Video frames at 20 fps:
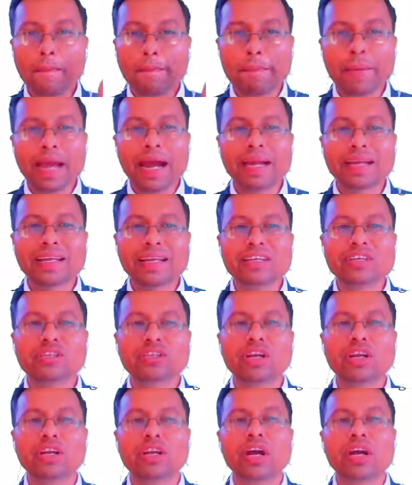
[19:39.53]
Pay
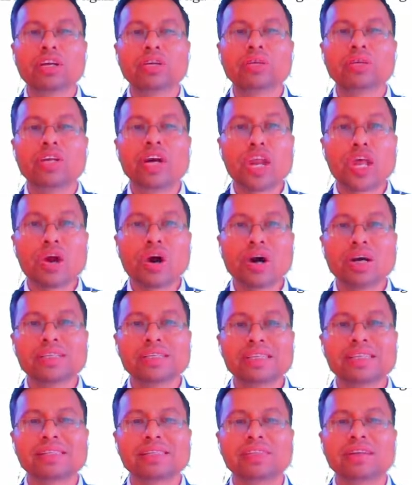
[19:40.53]
attention to the
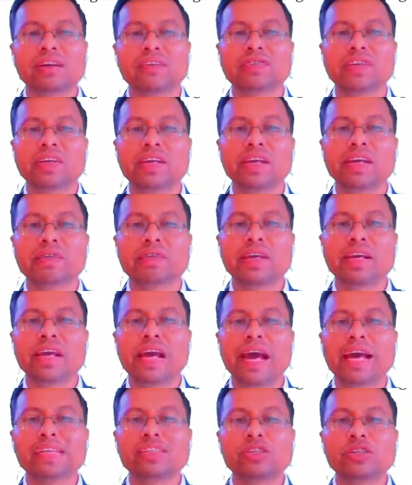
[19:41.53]
nuances of delivery
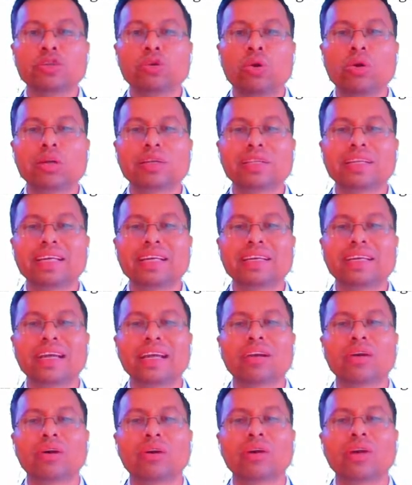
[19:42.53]
as you don't think
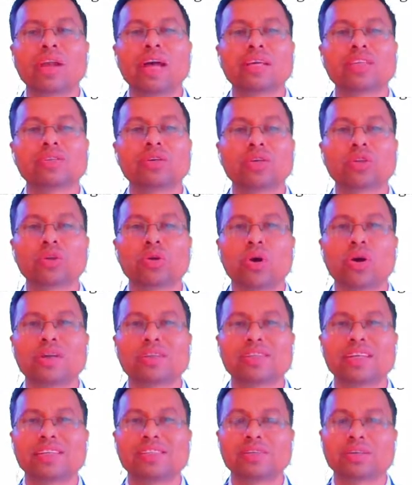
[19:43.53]
and organize your
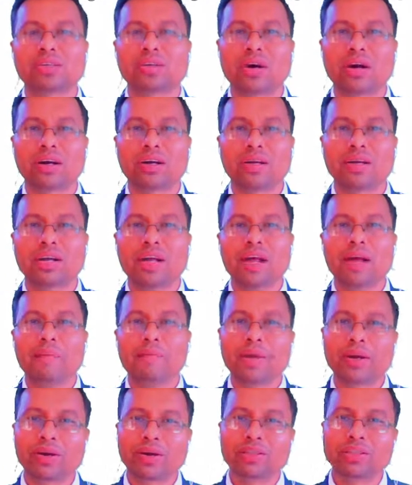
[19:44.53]
thoughts as you talk,
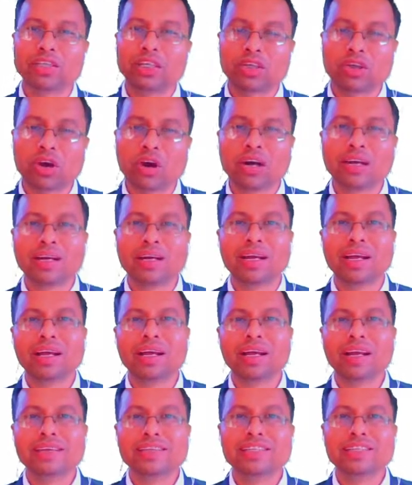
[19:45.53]
because the talk
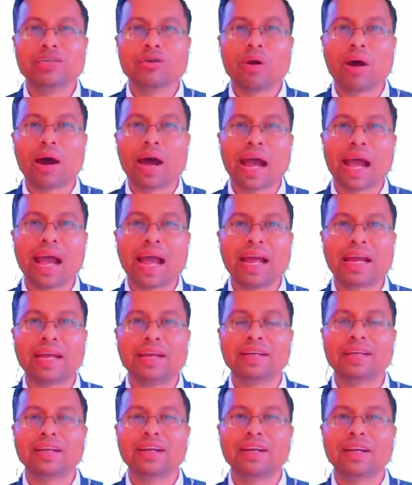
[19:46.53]
is in your hand.